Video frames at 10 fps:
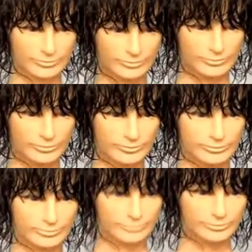feel to it.
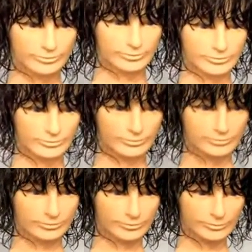That's what
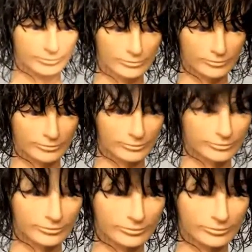grease can kind of do.